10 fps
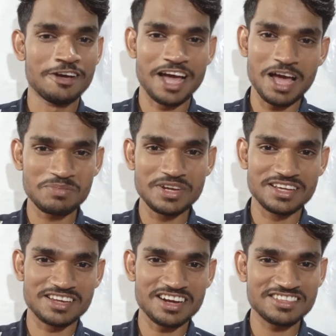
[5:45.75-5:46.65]

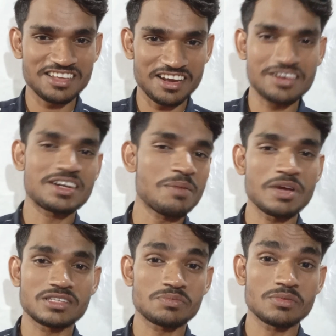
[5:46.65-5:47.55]
happening, that is a runtime
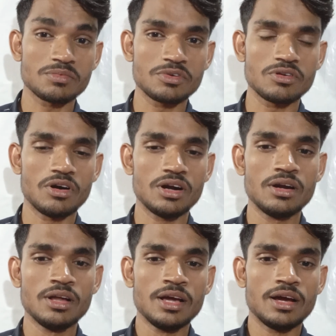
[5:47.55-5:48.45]
exception will be
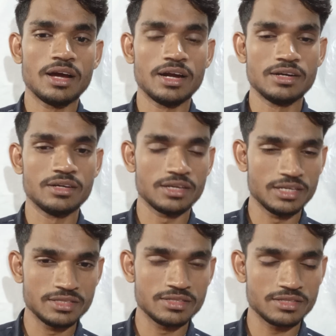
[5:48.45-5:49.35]
called. And
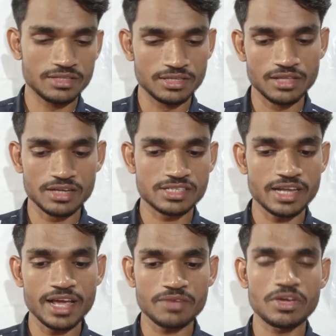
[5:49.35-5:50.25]
in the
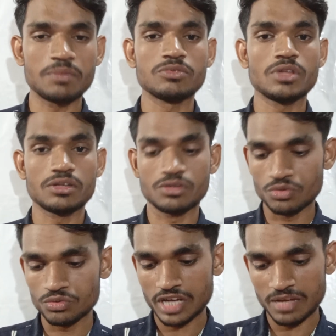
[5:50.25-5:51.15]
stack we have to the
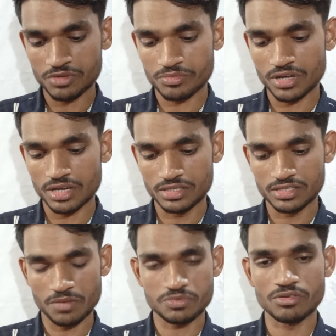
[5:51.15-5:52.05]
two types of the
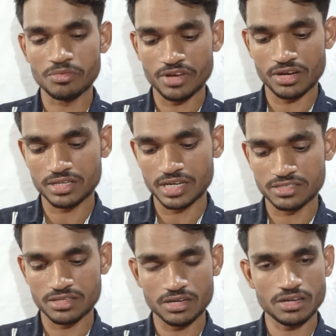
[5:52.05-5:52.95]
interruption will be called,
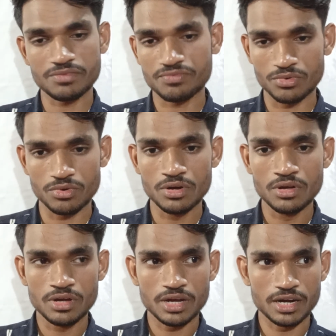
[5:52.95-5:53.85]
that is the underflow,
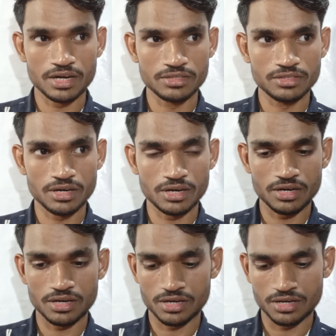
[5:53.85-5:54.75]
and
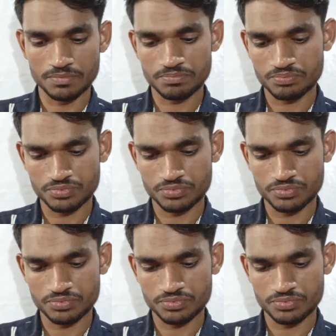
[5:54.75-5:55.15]
the